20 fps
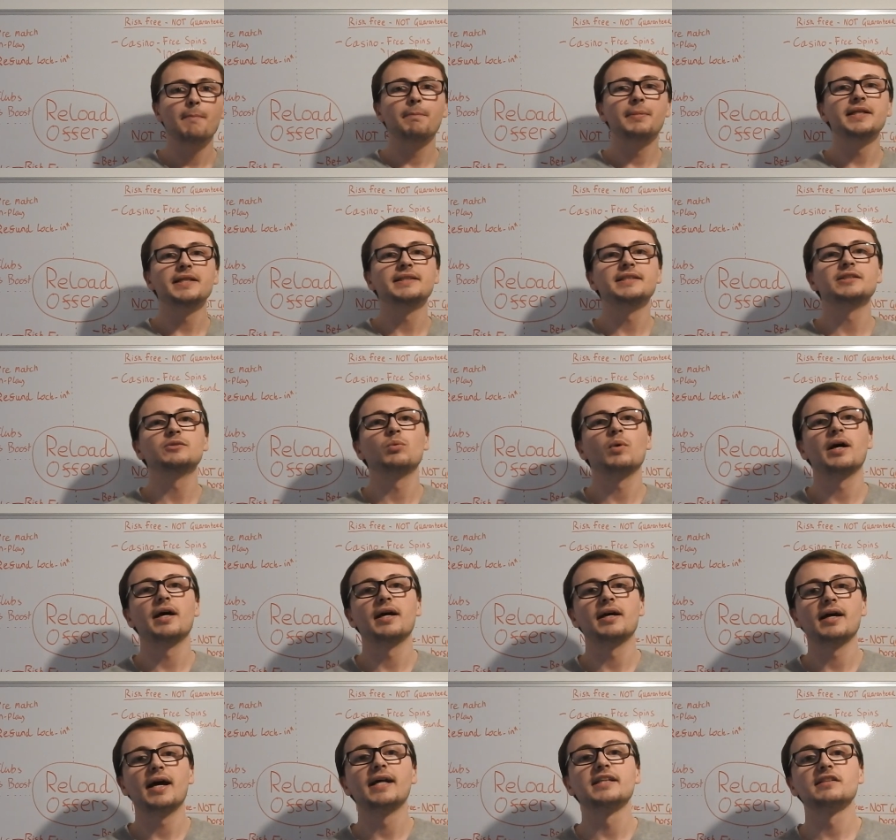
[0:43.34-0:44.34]
This is
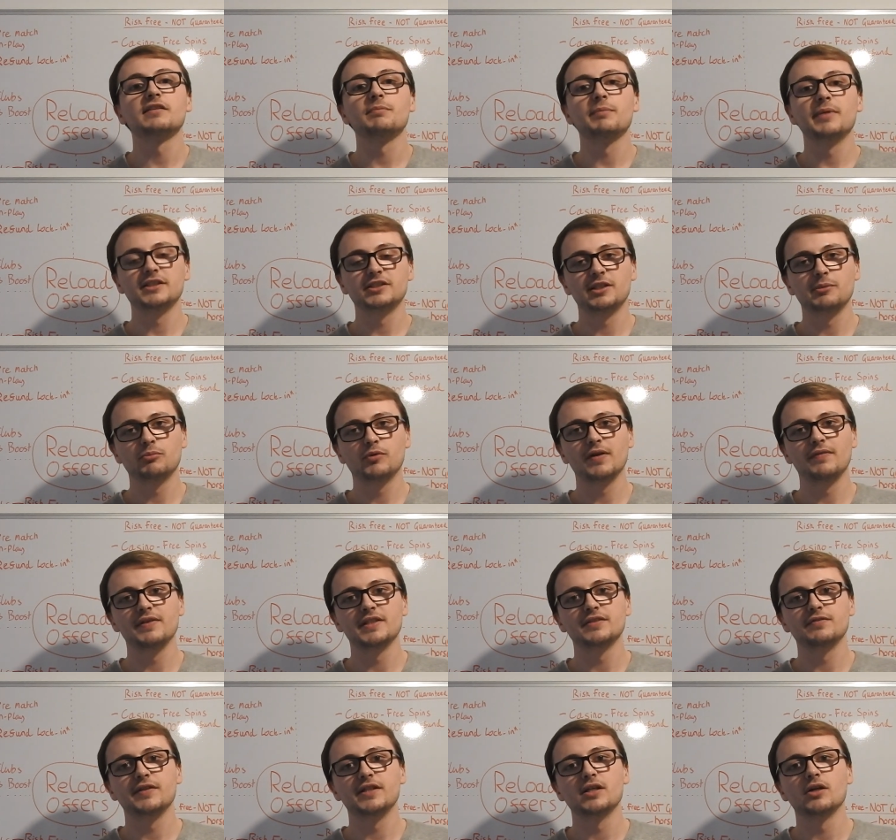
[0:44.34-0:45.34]
where, as I've mentioned in
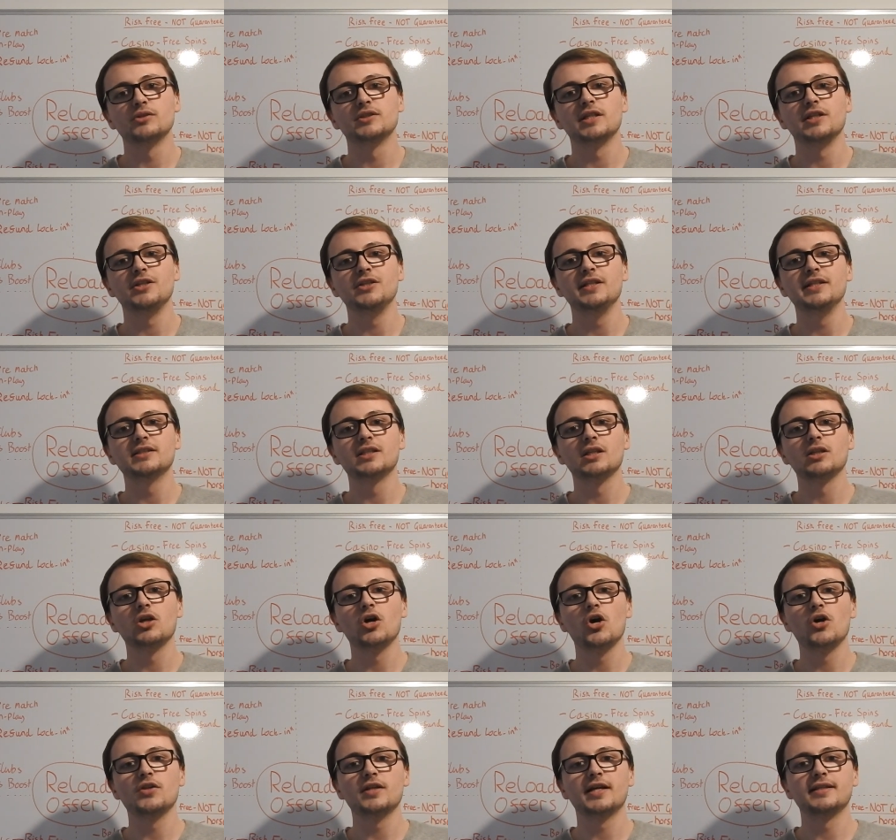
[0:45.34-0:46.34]
previous videos, that you need to
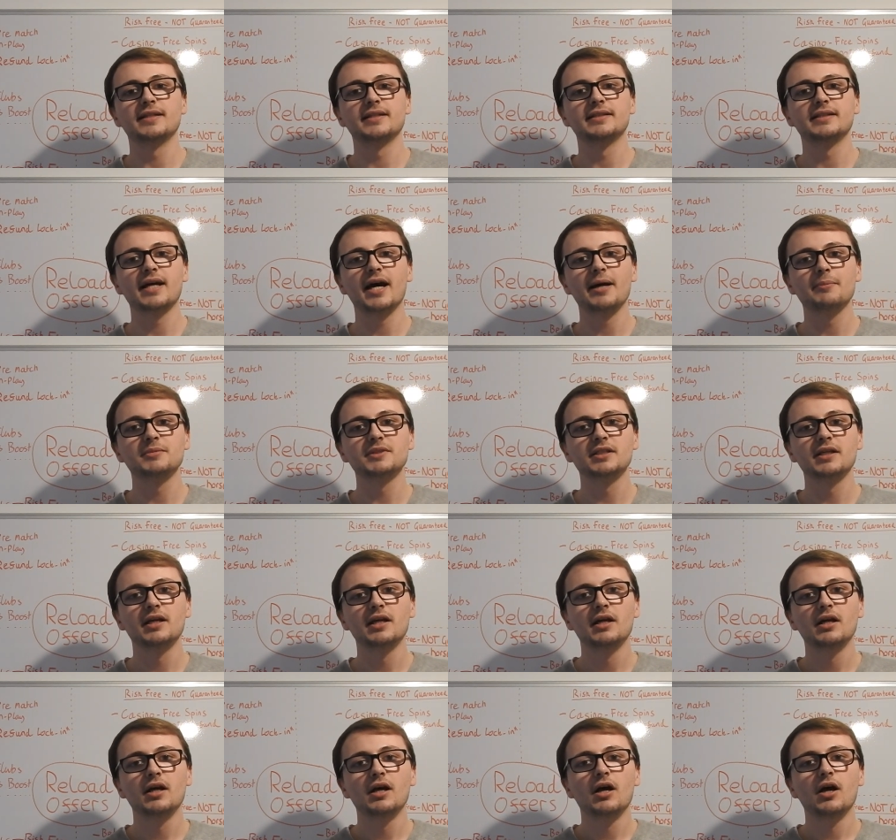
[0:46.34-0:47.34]
learn and adapt
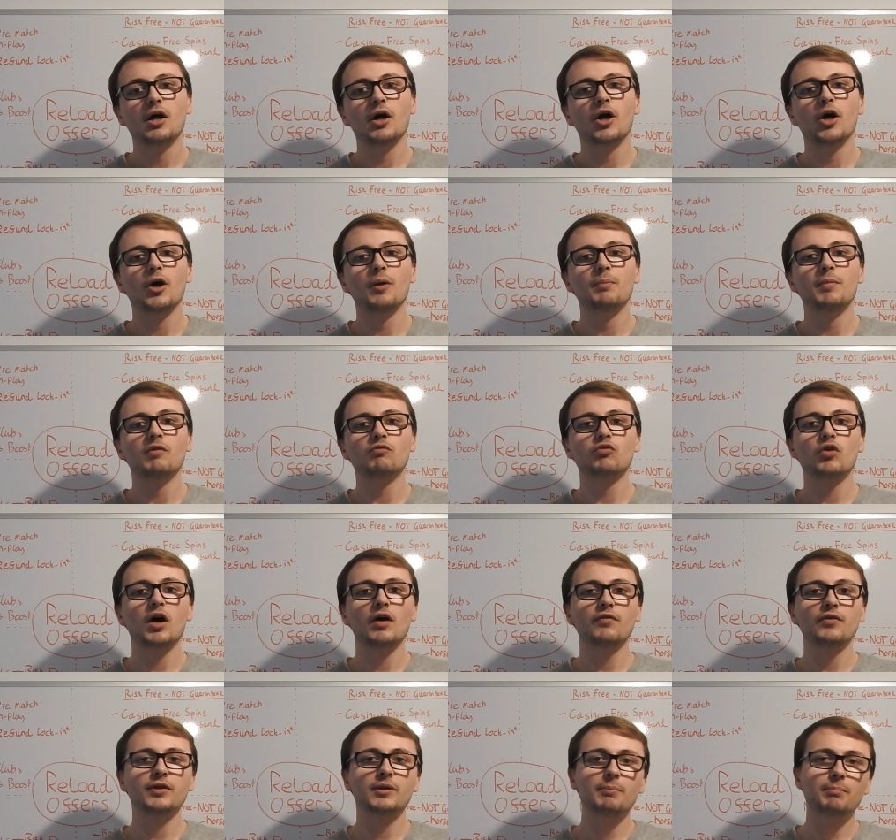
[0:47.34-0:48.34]

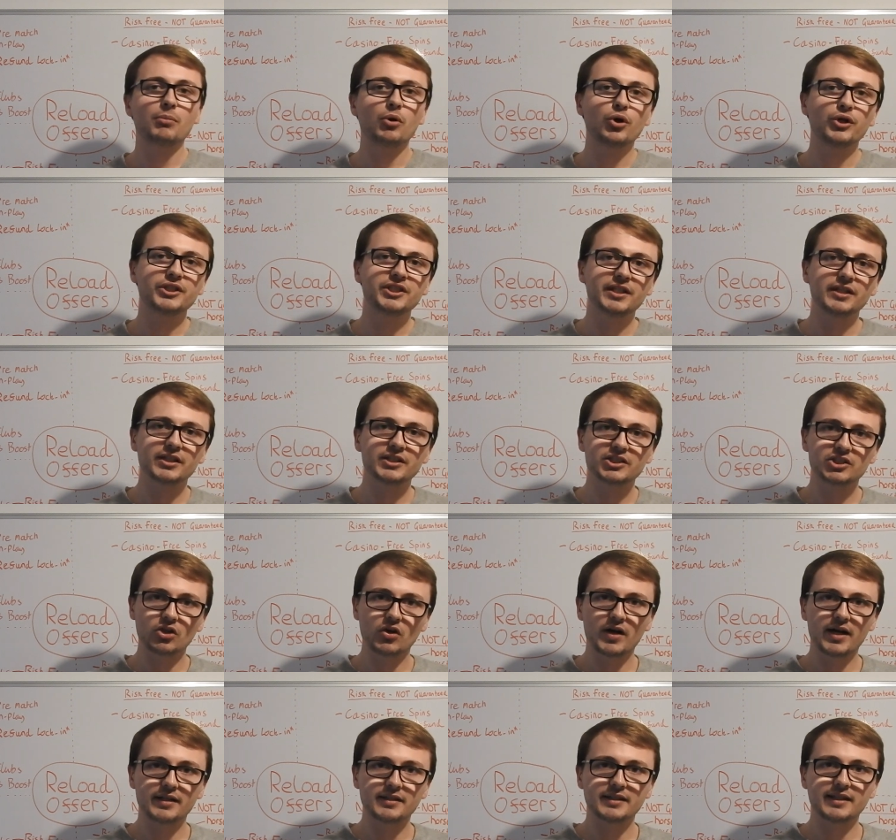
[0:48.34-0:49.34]
rather than pushing
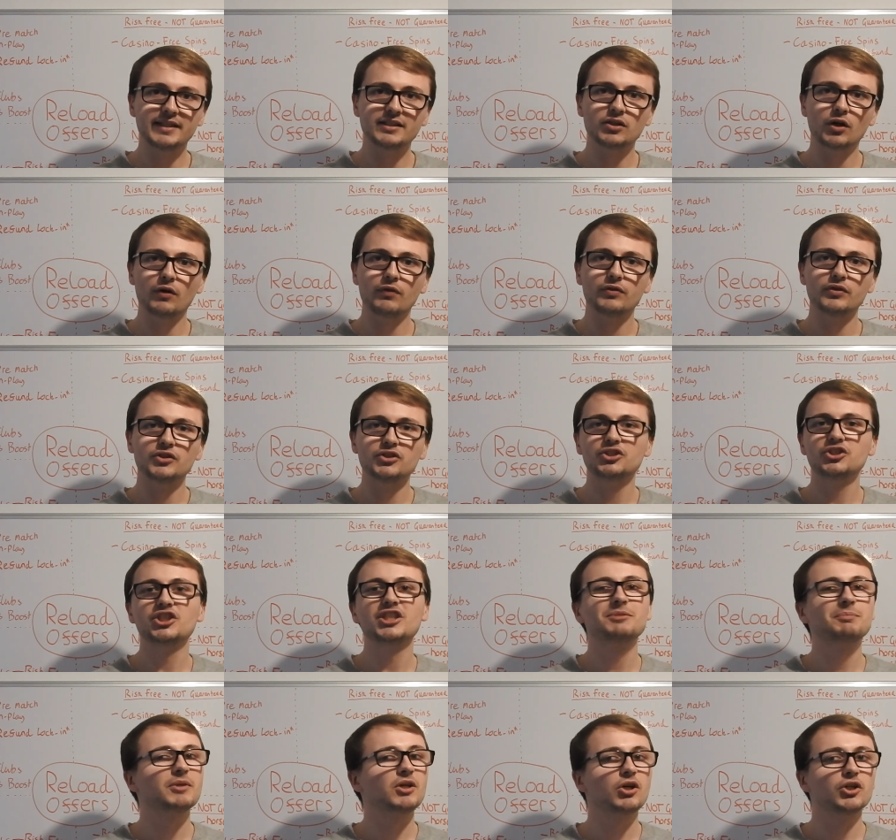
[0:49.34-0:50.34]
aside these offers
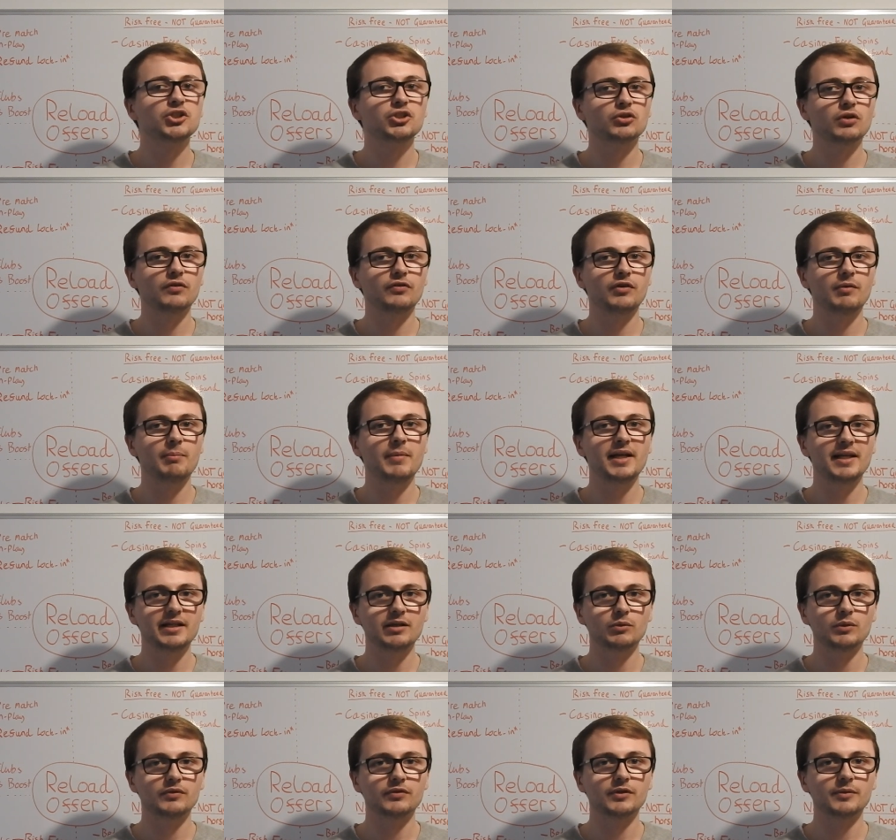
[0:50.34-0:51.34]
just because you're not familiar
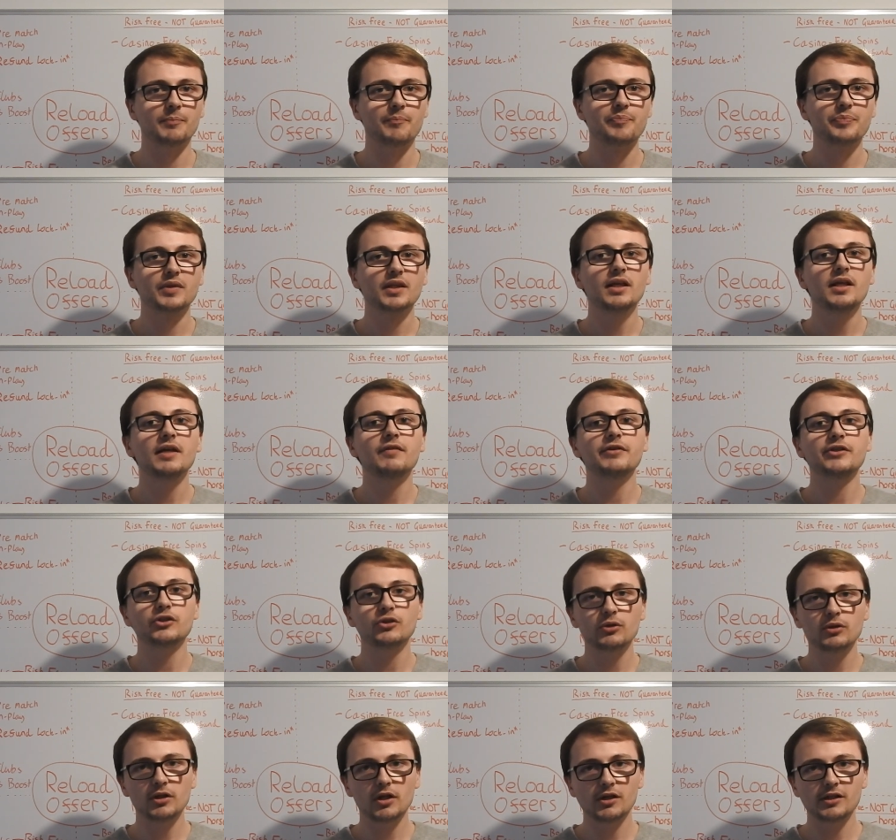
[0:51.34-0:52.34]
with them. If
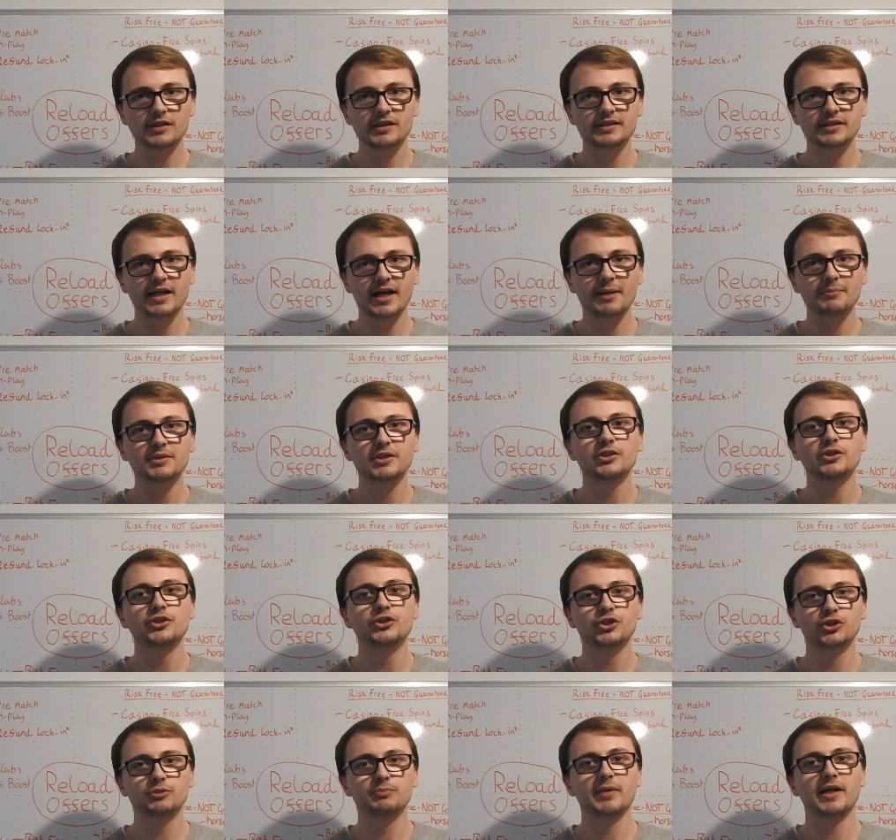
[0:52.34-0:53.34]
you do learn and adapt, you
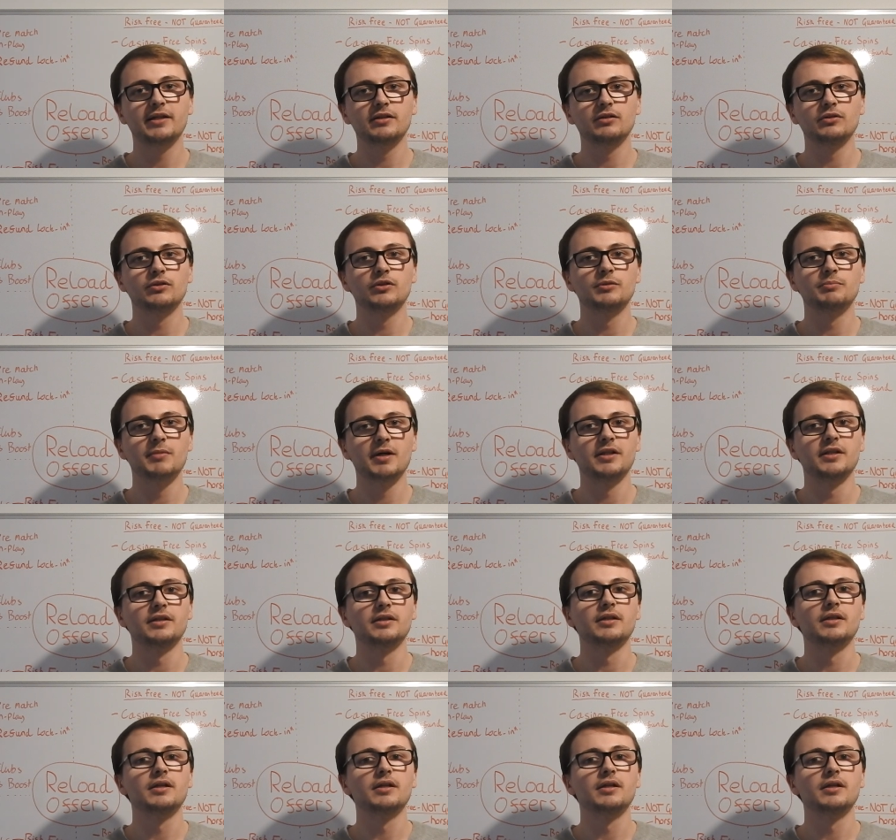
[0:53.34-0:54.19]
should make the good money.